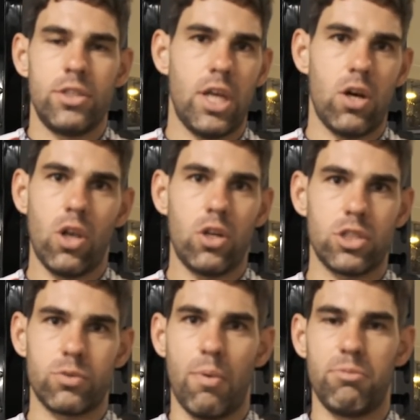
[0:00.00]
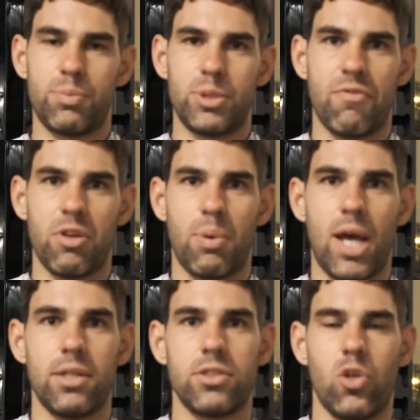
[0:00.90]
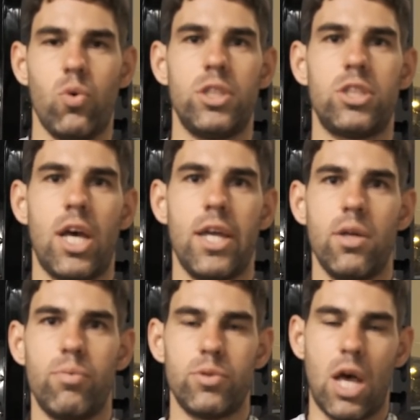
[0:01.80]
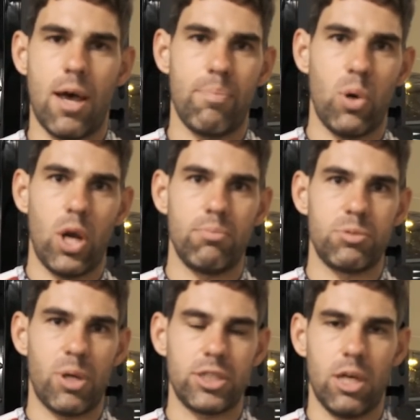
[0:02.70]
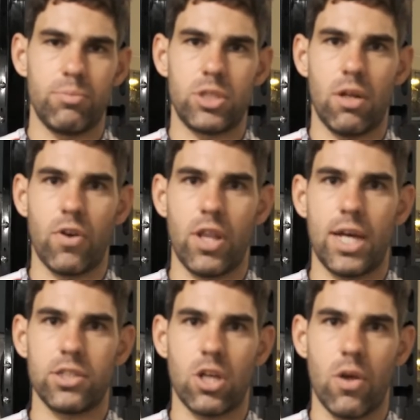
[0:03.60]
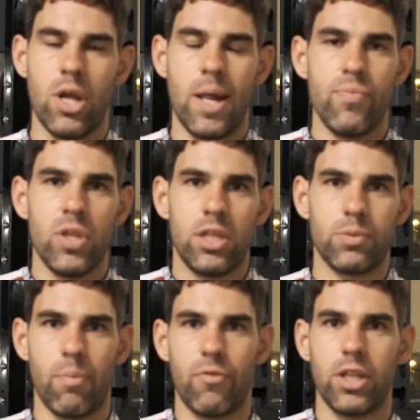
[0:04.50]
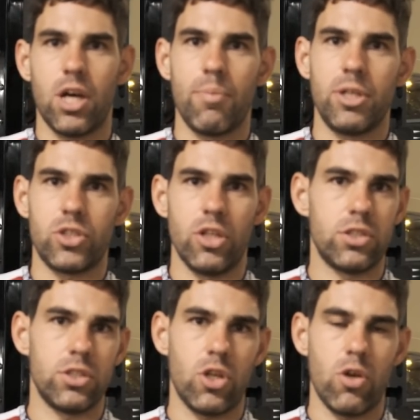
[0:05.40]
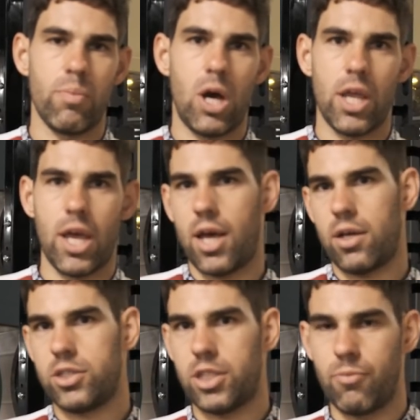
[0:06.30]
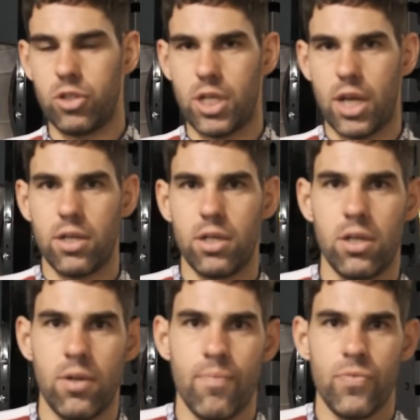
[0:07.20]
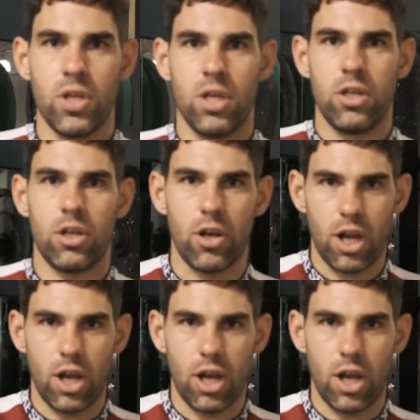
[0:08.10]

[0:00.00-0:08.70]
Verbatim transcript: it on lots of swim specific plans. They always say pull-ups, press-ups, stuff like that. So it's one thing that I'm introducing to my gym routine. Don't